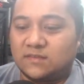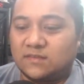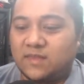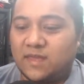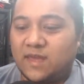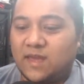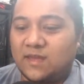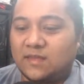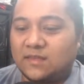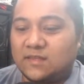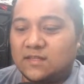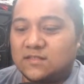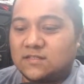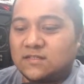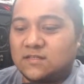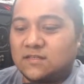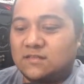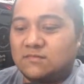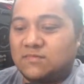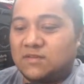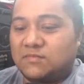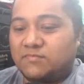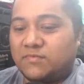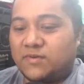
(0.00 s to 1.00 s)
dang, that's going
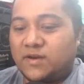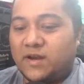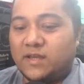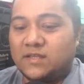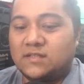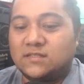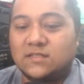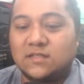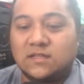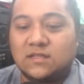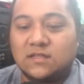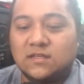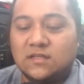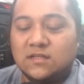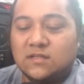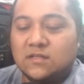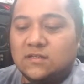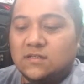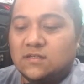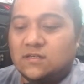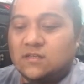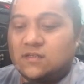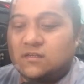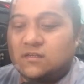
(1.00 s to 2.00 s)
to be pricey. Up.